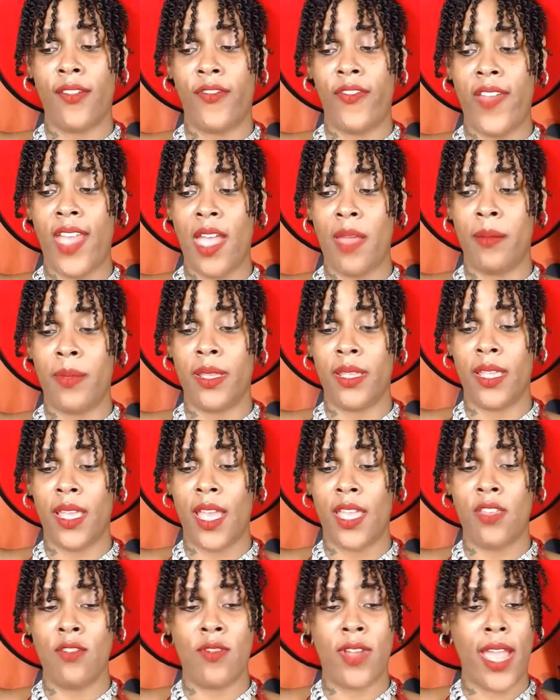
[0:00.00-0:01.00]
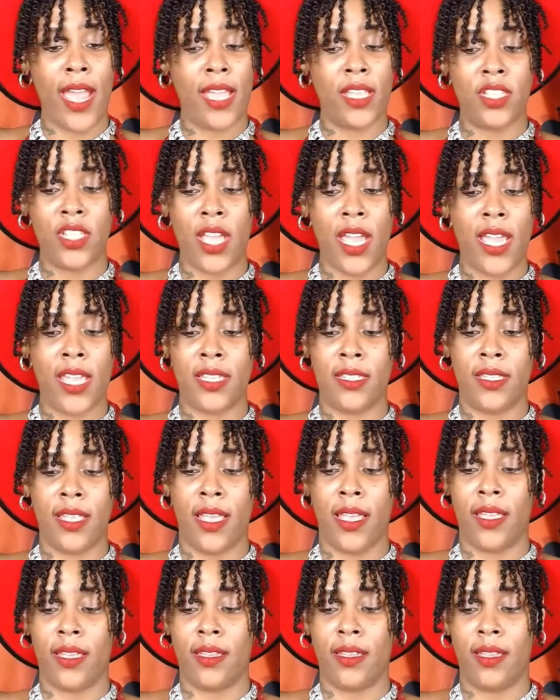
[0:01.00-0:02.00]
are family and you can't change
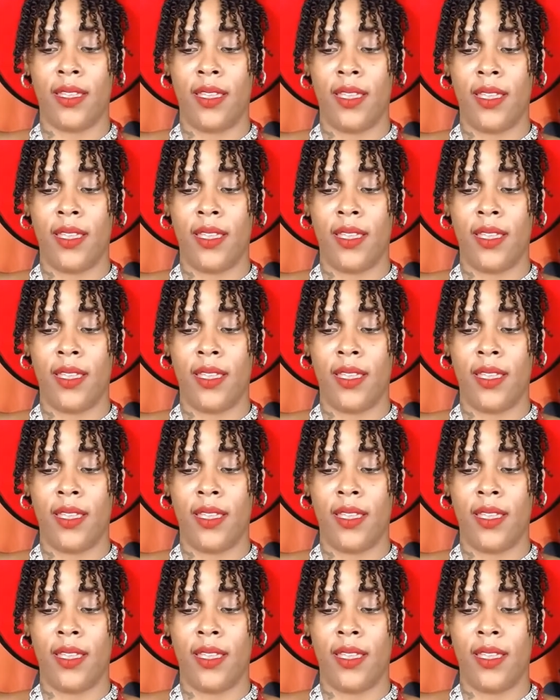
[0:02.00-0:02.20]
that.